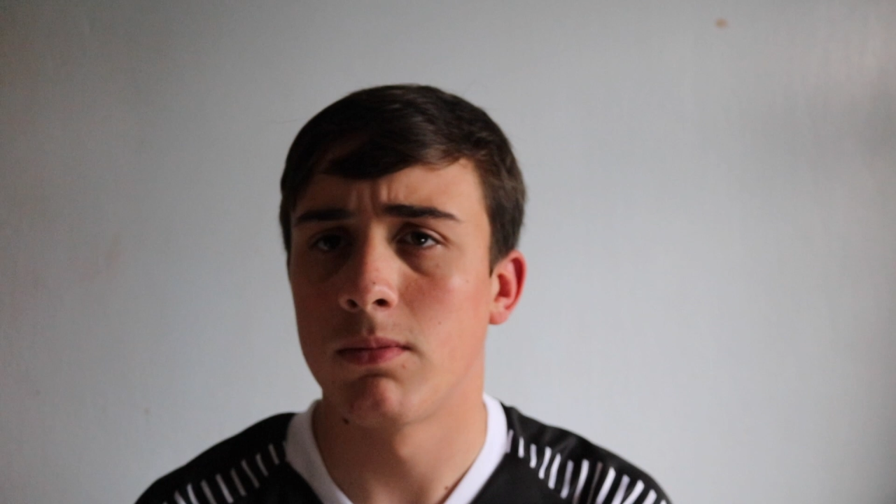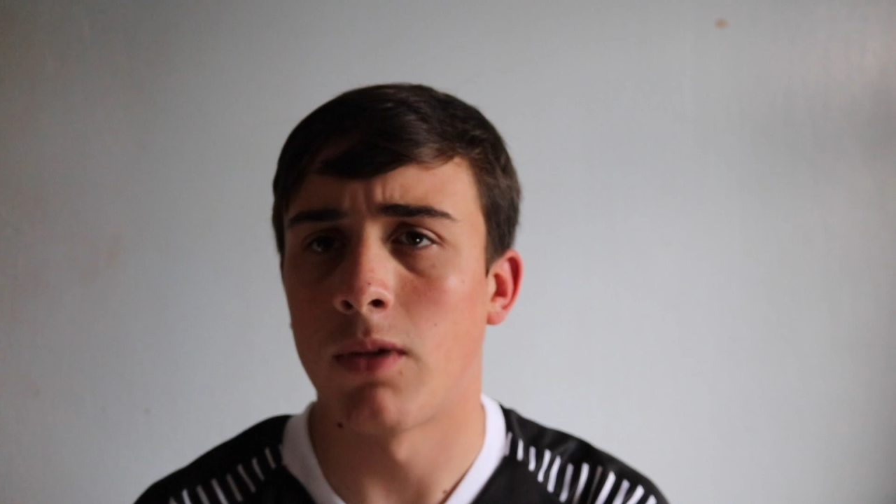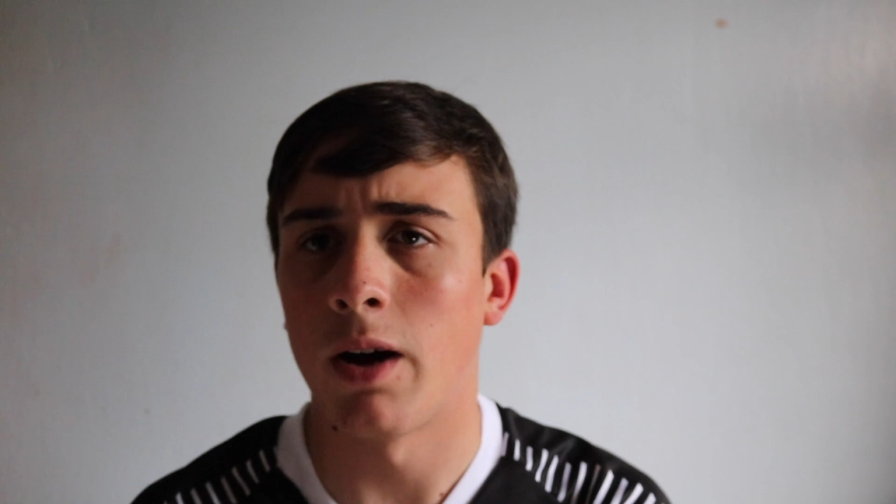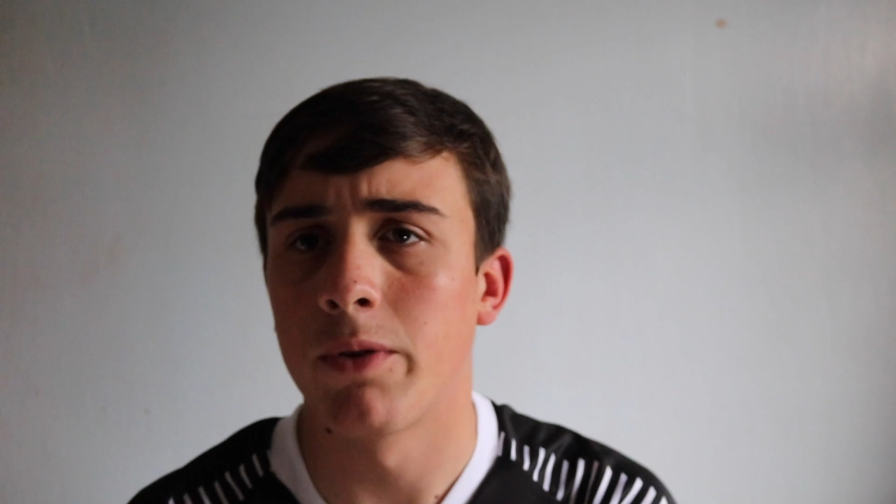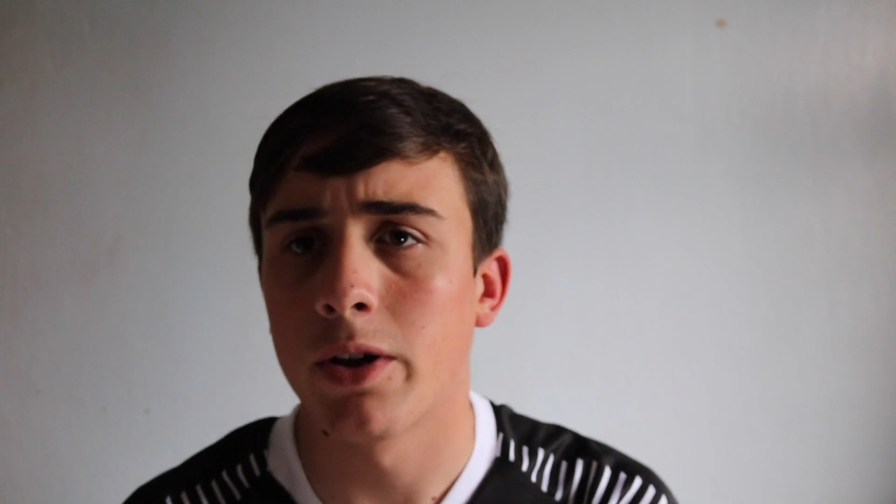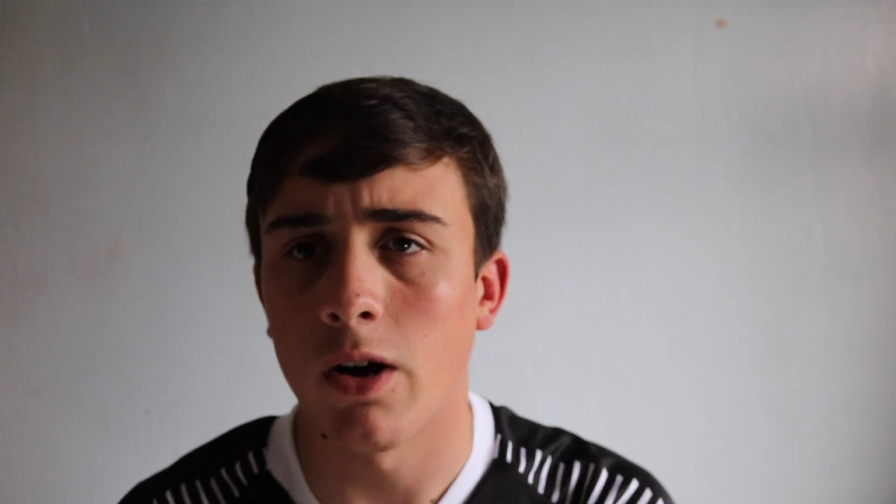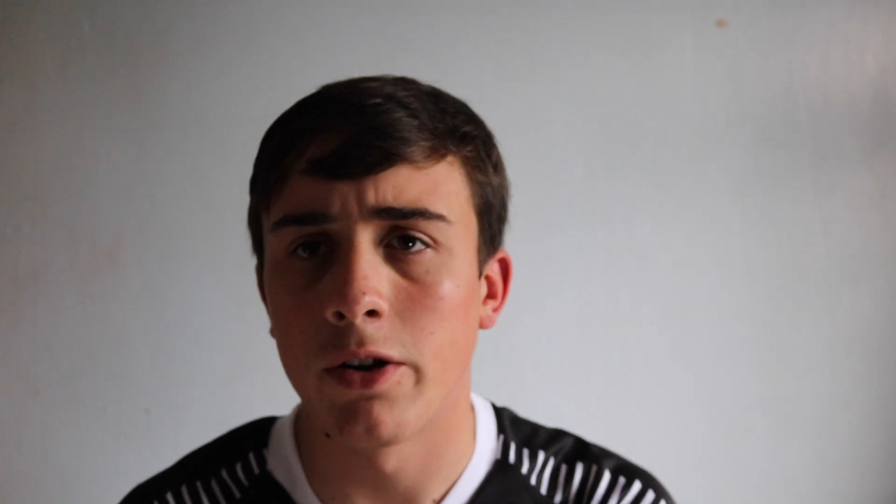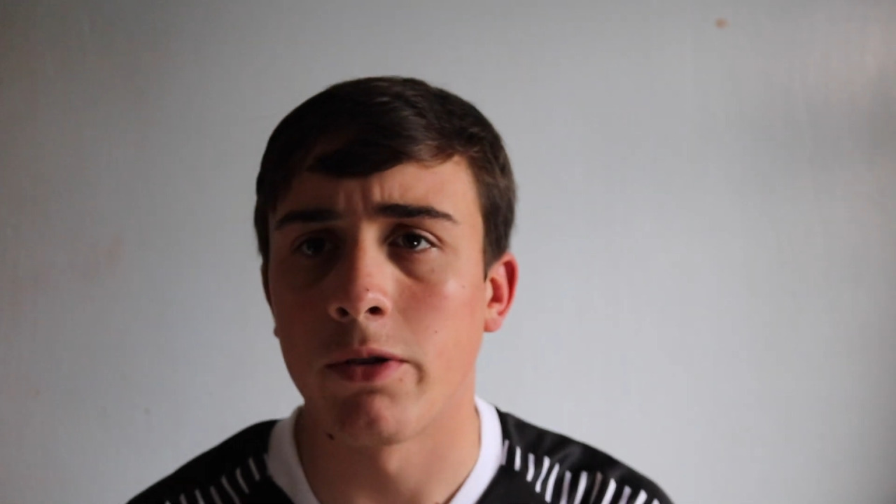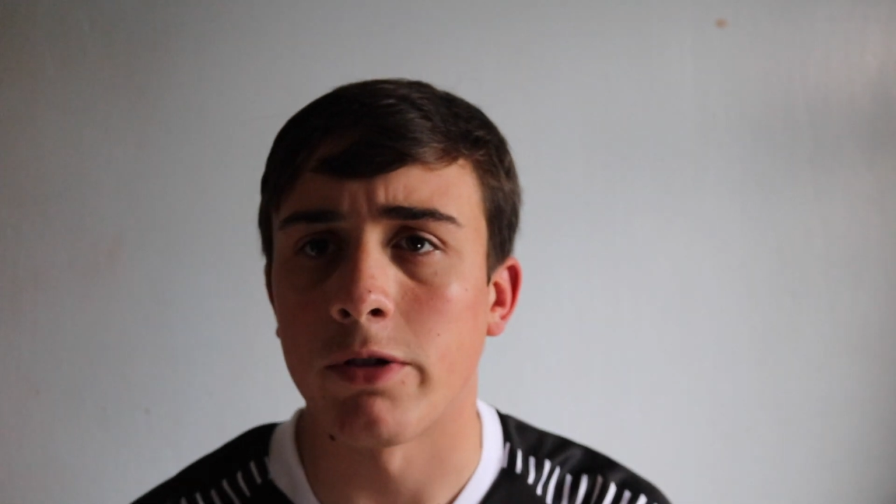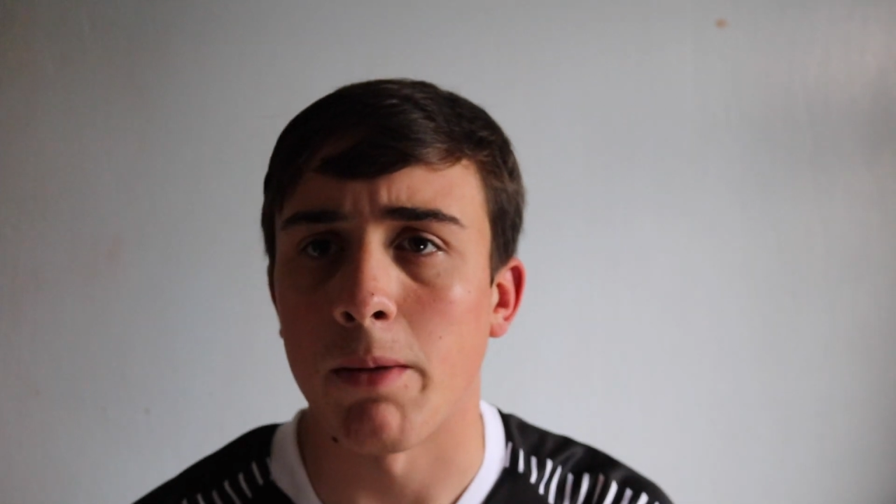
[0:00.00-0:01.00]
why we got a
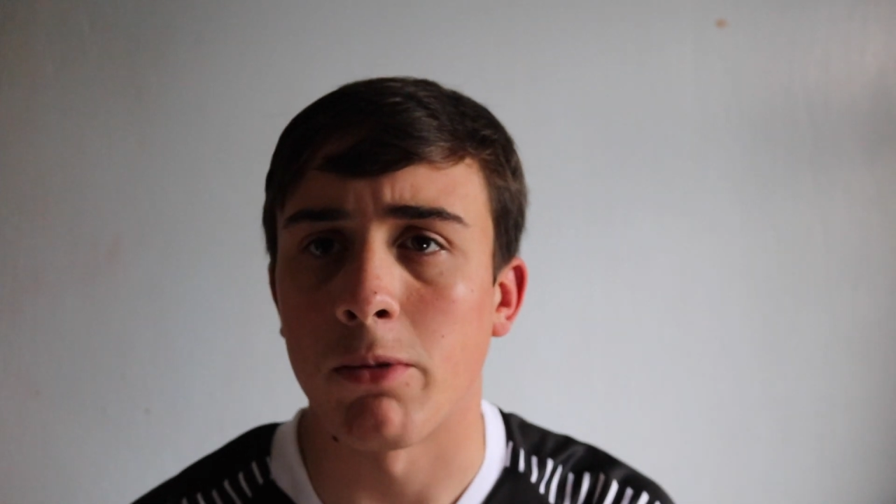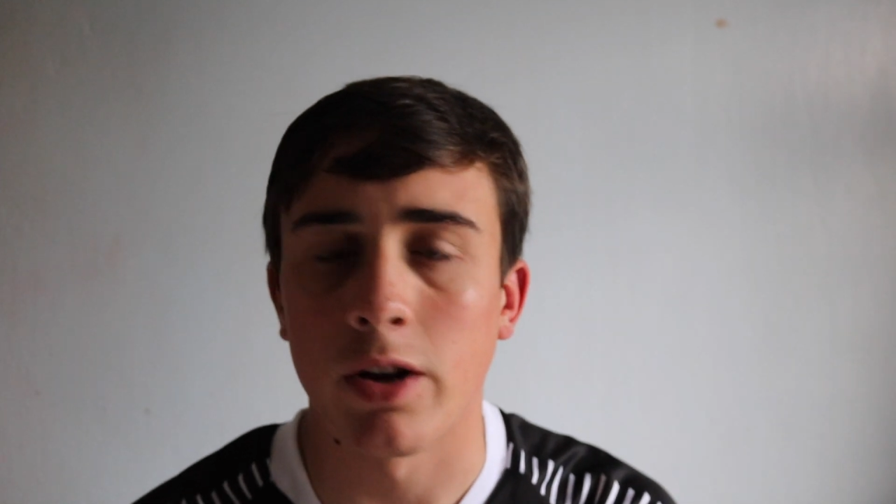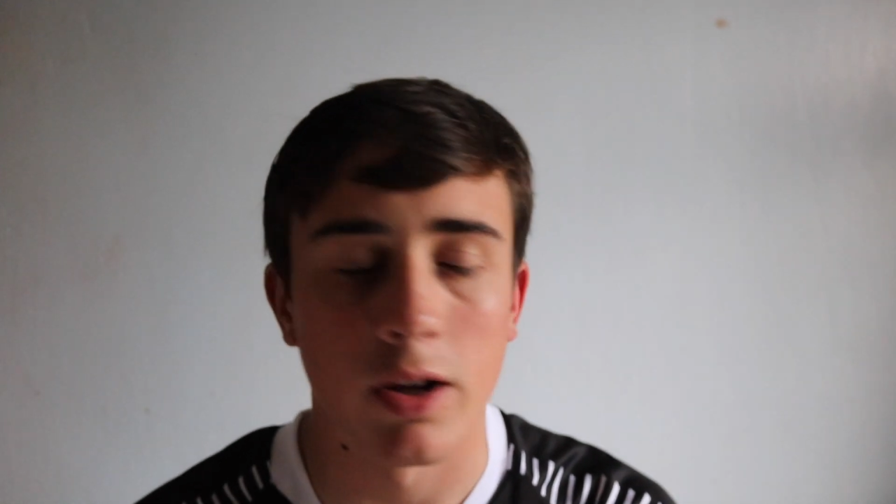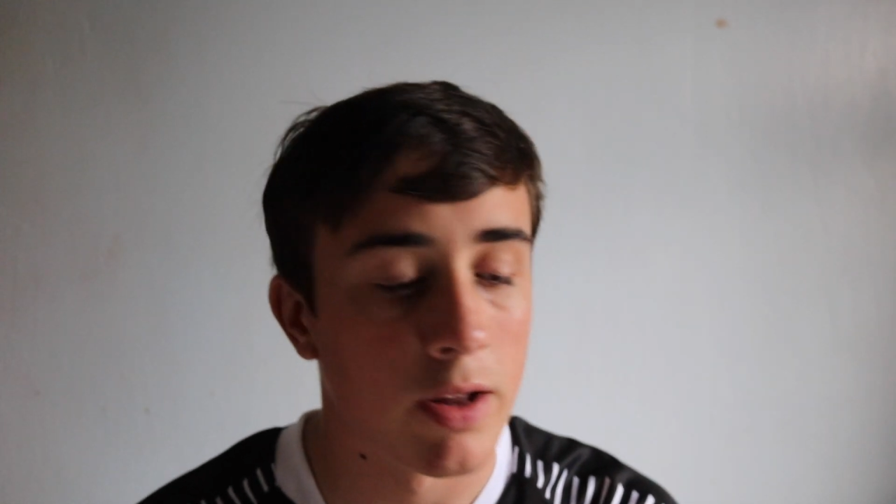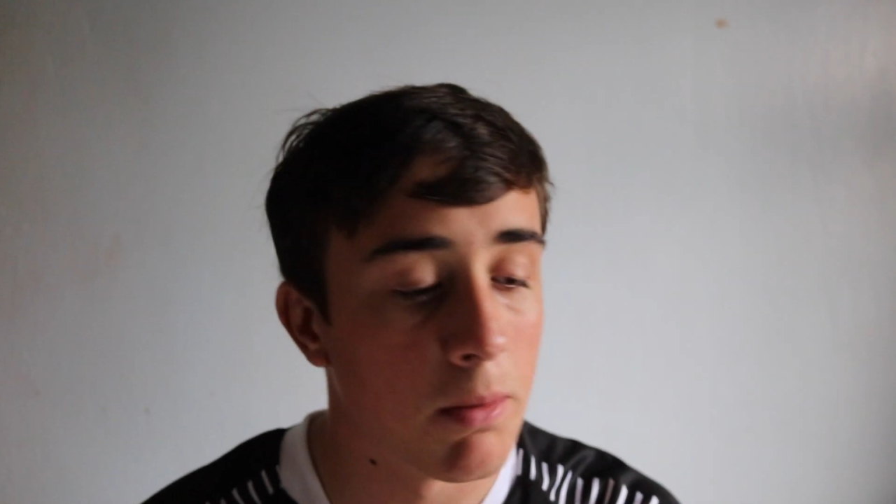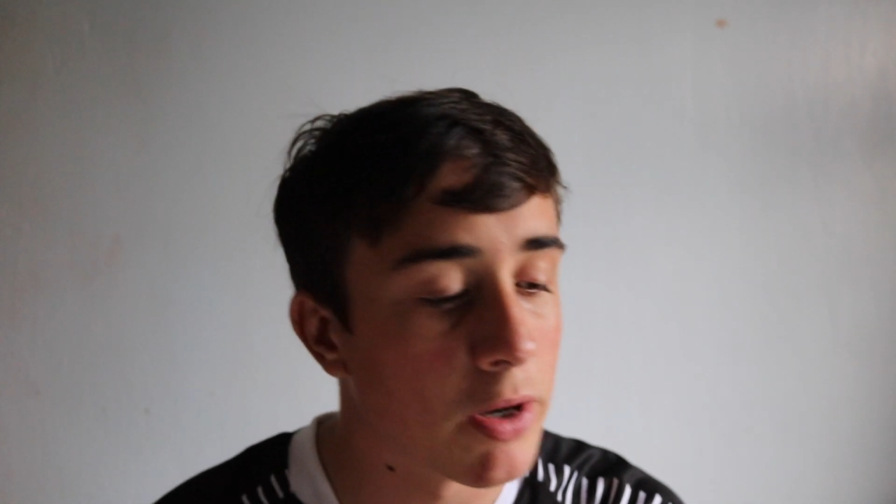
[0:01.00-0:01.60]
new zebra kit there,